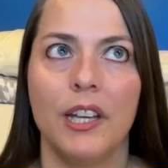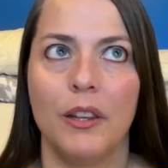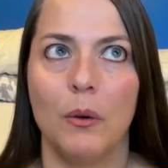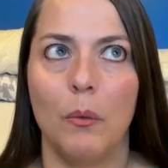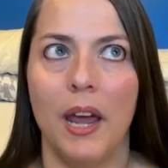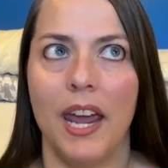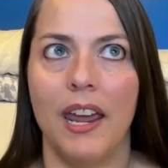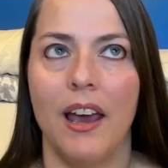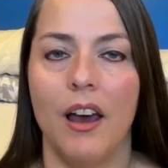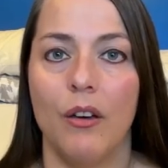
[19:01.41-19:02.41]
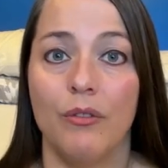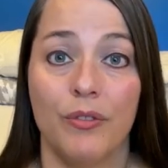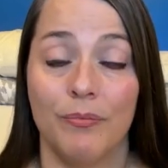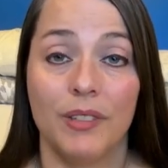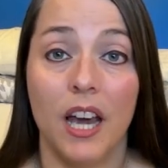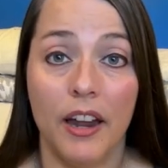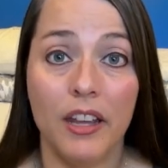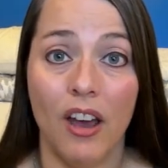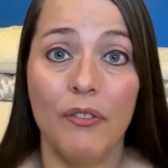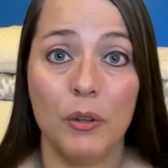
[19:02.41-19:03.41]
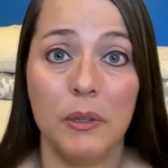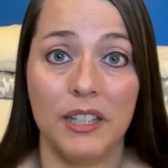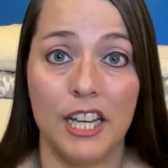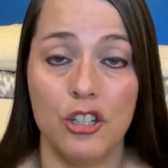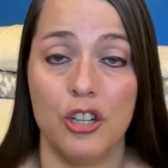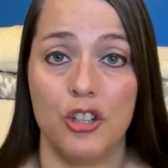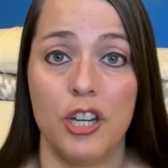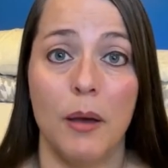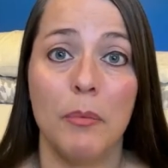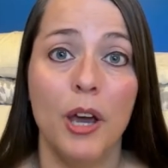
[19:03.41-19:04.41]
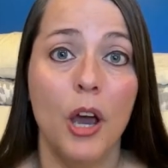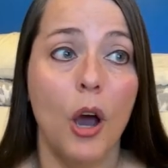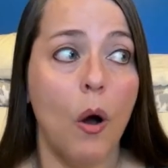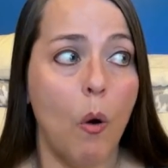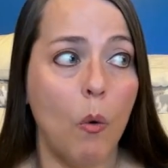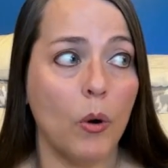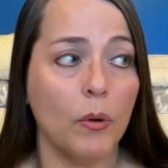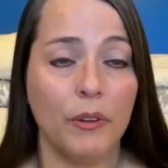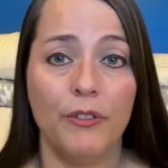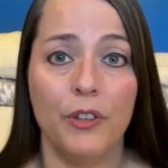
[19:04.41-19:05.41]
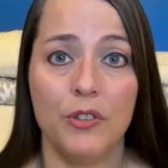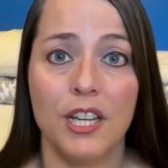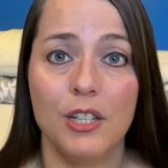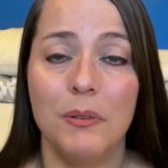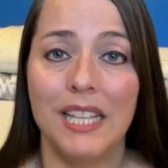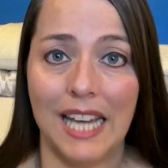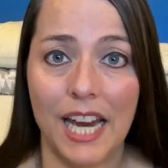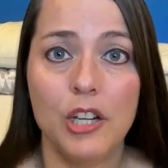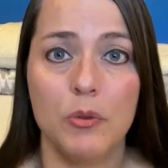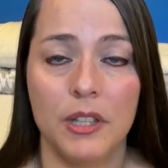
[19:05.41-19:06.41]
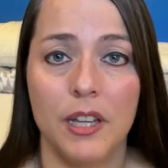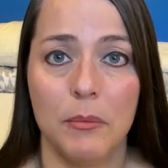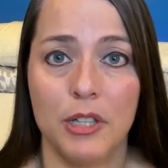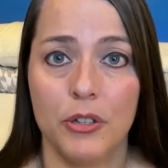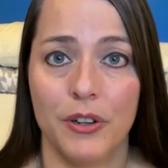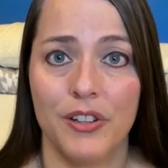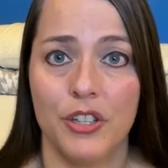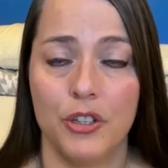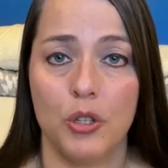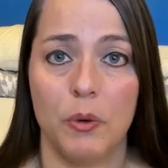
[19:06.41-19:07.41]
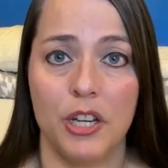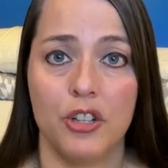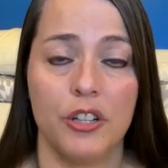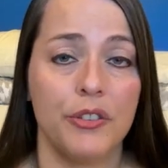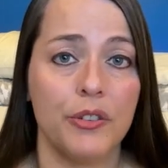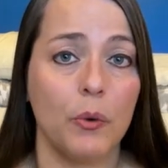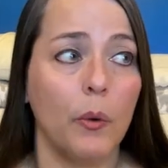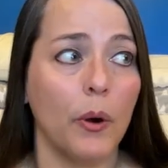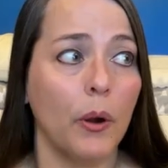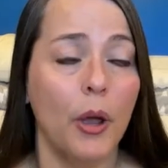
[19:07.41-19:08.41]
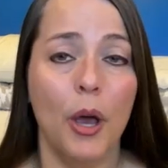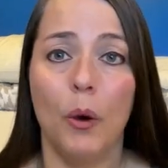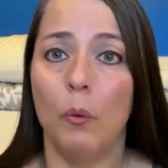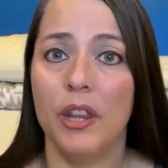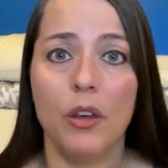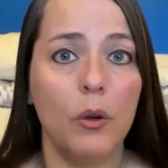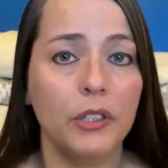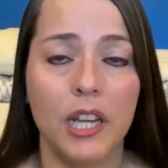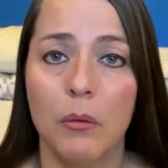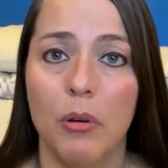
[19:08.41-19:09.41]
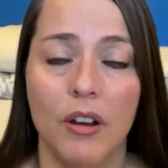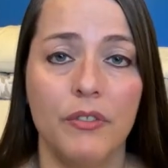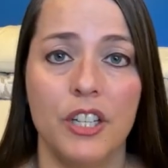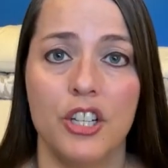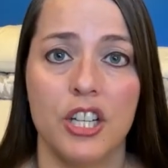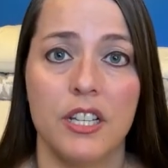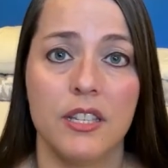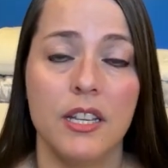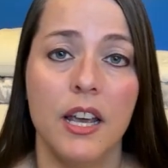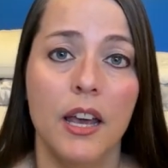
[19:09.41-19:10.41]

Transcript: in the way of cutting off the relationship or refusing to engage with them in certain situations or withholding privileges.